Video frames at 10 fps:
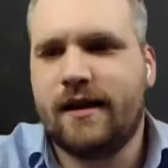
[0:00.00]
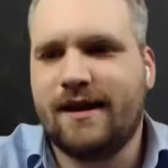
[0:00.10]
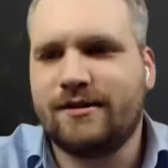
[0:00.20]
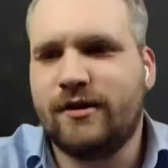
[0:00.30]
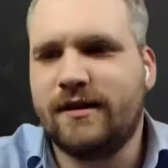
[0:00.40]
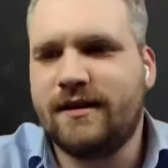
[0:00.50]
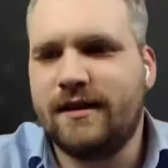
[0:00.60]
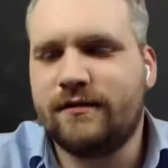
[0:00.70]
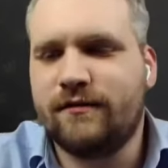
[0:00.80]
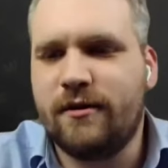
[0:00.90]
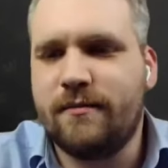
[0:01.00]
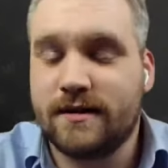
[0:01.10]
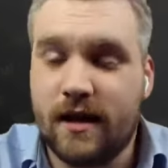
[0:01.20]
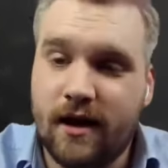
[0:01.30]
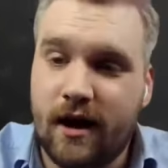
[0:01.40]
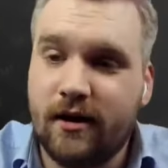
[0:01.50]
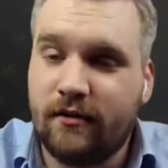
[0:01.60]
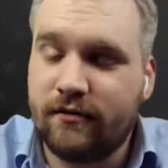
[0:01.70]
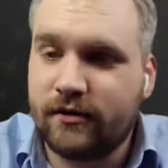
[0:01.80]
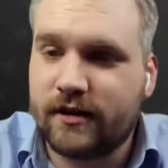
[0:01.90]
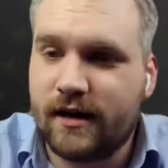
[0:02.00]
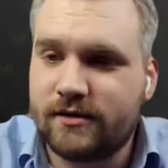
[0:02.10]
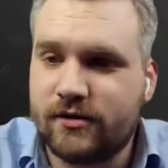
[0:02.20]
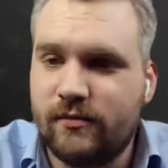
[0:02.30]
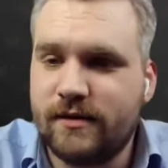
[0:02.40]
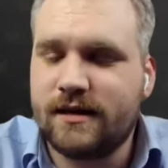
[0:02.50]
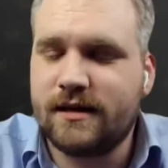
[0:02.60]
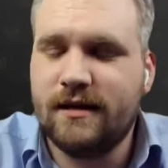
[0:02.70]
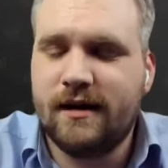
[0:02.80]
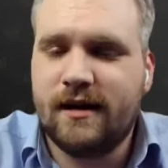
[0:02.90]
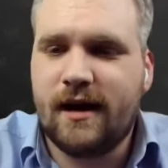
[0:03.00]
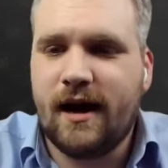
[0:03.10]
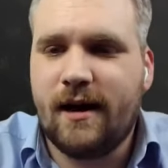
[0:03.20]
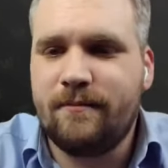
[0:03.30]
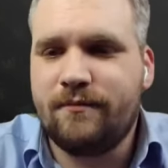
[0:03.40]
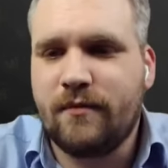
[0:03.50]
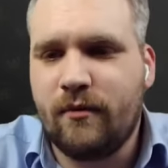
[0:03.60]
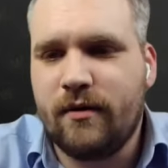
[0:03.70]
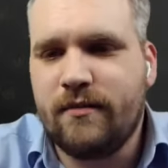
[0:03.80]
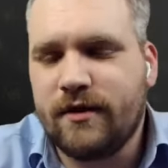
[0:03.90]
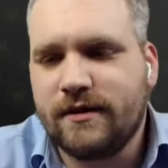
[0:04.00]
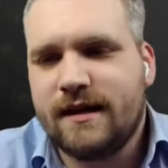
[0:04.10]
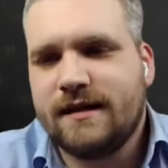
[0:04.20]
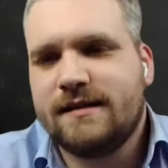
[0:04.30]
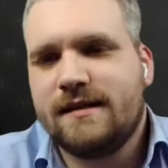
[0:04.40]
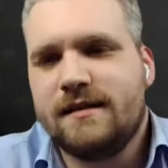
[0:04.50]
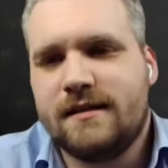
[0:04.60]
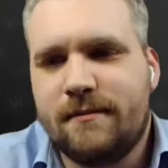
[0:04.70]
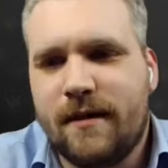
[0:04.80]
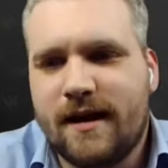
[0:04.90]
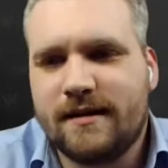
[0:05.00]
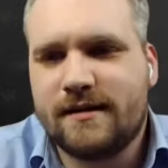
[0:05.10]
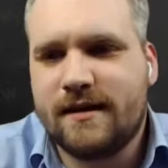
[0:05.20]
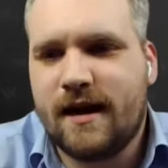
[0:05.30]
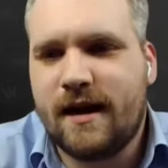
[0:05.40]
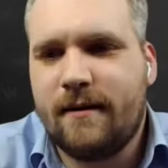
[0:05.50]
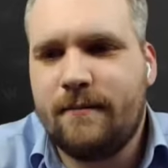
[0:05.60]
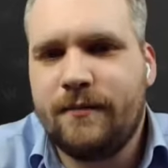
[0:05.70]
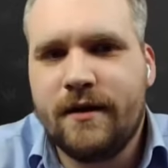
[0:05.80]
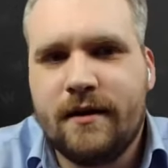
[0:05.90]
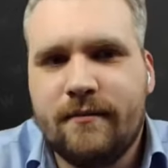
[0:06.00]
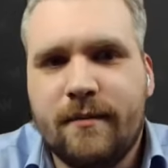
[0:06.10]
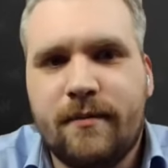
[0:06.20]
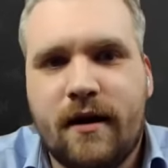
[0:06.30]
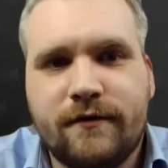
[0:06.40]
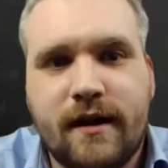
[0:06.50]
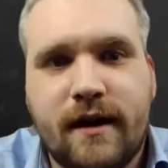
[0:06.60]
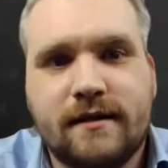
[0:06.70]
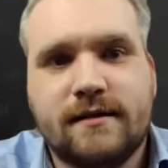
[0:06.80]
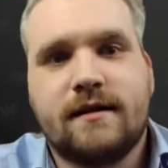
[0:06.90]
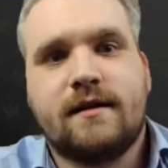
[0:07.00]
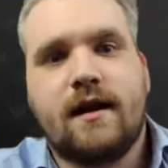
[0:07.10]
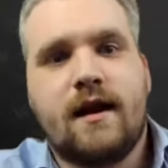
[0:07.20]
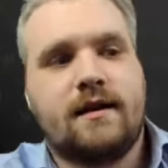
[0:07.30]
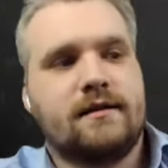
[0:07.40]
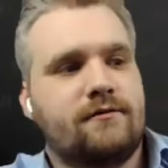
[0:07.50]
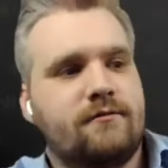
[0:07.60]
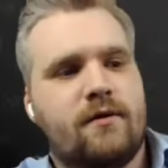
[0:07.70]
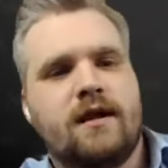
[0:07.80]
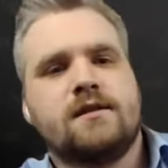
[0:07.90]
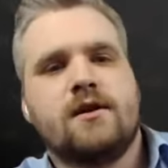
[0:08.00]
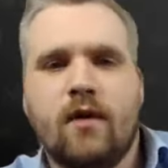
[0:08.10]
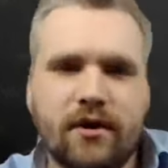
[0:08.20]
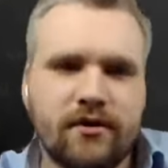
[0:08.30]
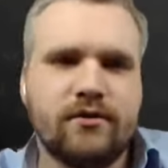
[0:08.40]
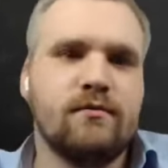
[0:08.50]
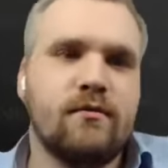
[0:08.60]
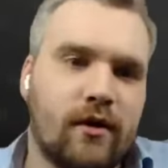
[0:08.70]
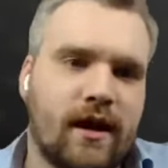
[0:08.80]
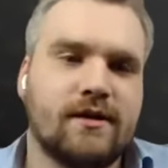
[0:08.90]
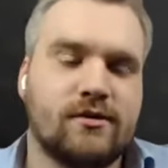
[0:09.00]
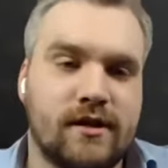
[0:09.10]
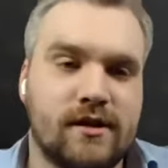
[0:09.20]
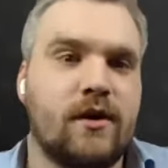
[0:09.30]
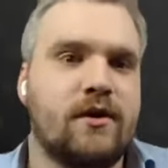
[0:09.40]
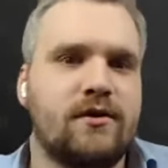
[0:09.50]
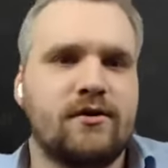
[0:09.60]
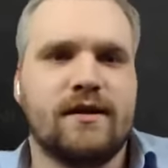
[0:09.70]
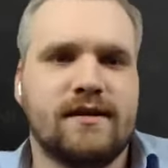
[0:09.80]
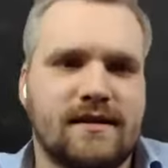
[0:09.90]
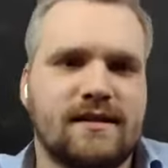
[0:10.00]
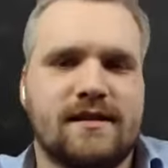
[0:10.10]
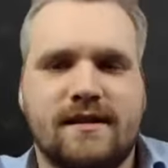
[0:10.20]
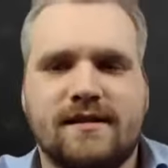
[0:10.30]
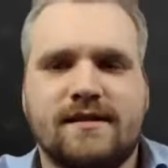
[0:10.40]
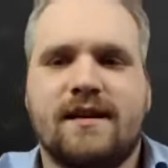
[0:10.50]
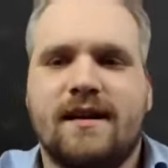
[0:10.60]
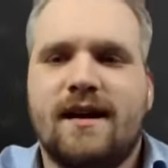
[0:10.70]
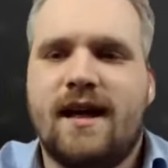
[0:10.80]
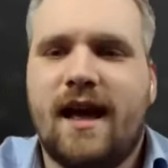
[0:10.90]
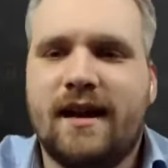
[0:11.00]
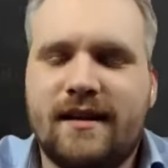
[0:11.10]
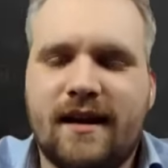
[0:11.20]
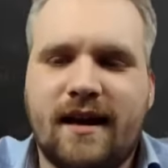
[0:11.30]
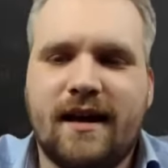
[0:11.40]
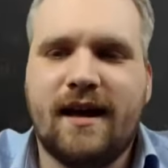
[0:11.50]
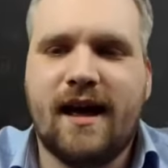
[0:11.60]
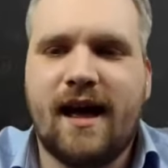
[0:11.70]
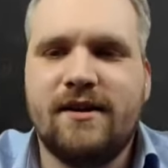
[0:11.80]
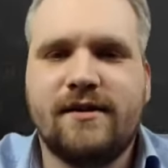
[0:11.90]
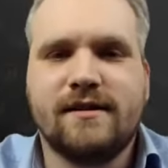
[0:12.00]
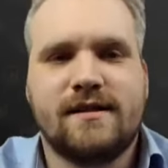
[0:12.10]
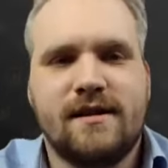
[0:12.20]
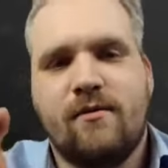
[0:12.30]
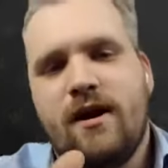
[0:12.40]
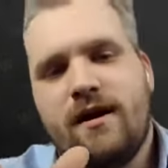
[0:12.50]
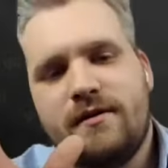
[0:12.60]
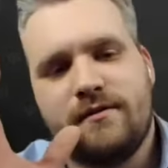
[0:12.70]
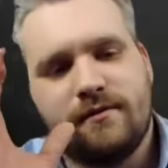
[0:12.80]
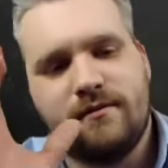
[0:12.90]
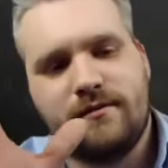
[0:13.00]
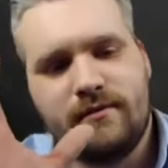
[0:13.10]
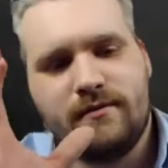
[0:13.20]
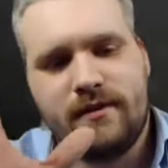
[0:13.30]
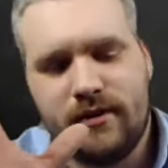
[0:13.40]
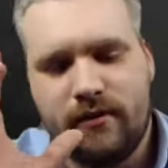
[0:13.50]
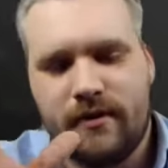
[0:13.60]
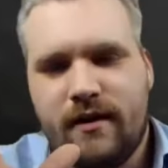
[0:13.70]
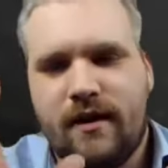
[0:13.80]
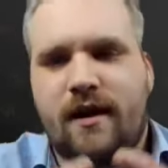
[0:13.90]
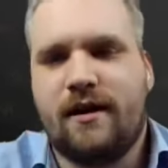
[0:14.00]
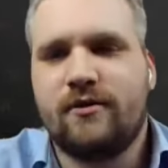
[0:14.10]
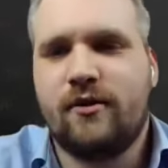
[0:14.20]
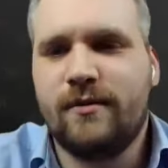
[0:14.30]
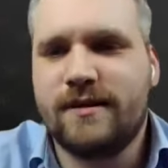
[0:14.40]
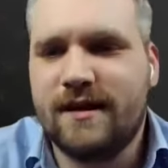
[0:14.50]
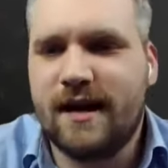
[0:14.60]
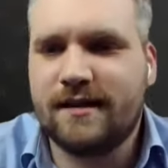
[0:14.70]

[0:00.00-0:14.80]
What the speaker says: cask strength, and it's funny because I love a good cask strength whiskey. That when we've done tastings in the past, people often ask different brands, "Oh, why don't you do more cask strengths? Why don't you do this, this, and this?" And you can see why, hardcore whiskey